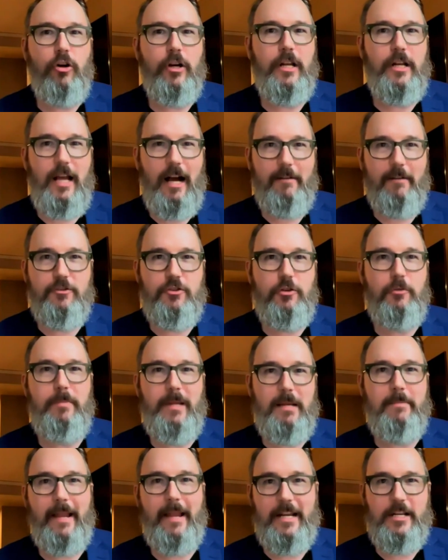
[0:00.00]
good enough
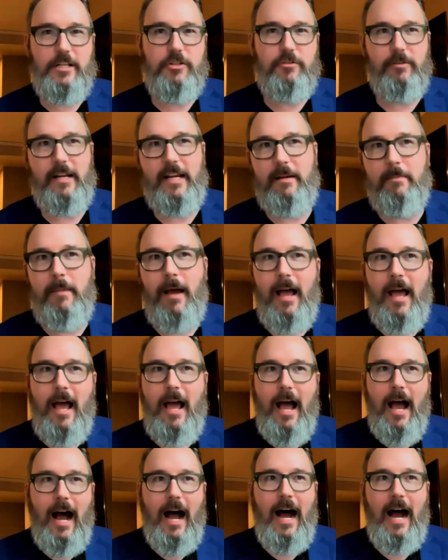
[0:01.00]
to be mainstream.
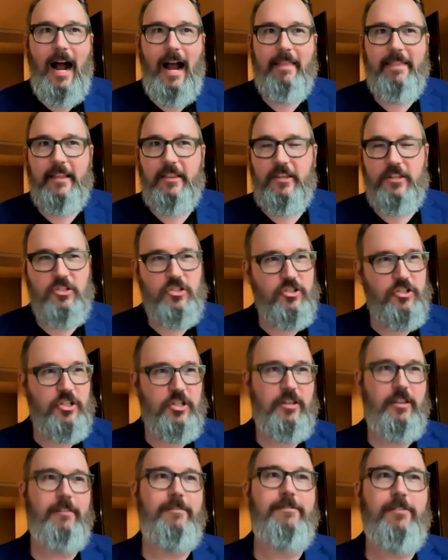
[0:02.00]
I think
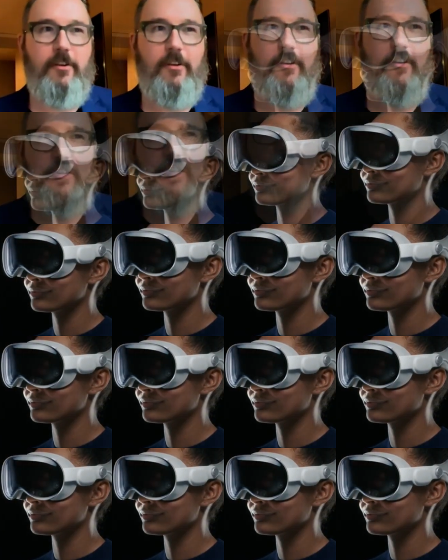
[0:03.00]
this is just the first